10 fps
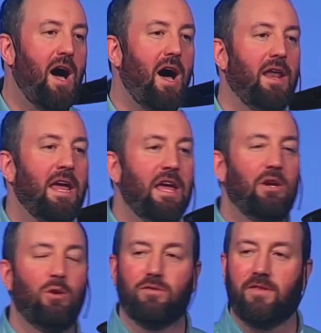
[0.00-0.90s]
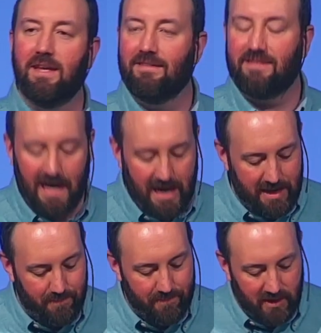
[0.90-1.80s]
God use these
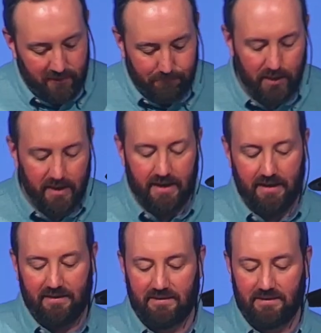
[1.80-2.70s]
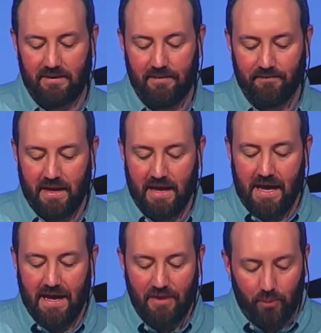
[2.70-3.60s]
type of plagues?
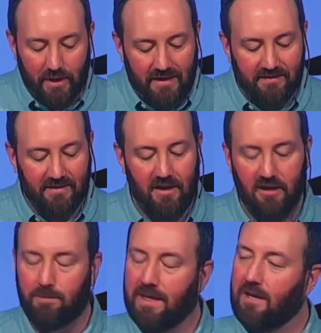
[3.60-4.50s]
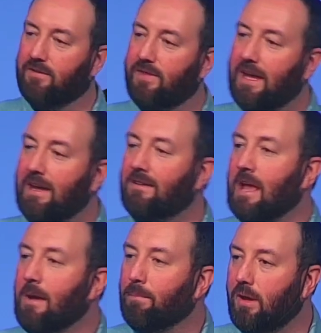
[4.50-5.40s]
And the reason is because
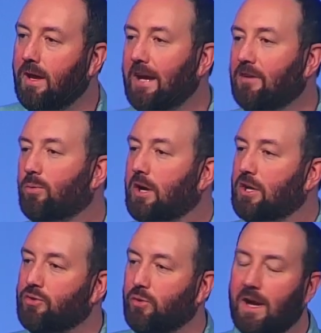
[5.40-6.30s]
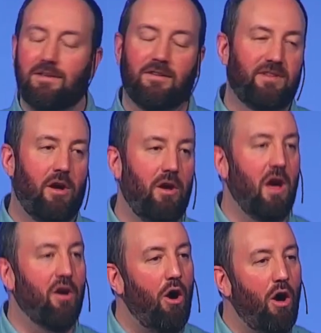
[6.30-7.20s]
these plagues were a direct
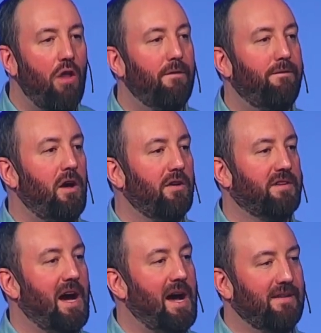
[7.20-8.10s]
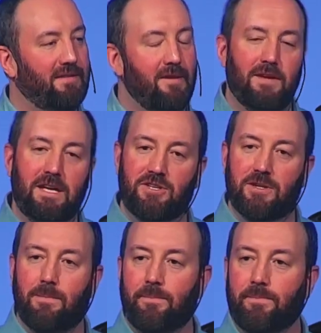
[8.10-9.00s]
assault on all the false gods of
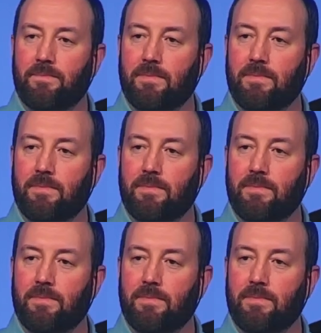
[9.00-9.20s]
Egypt.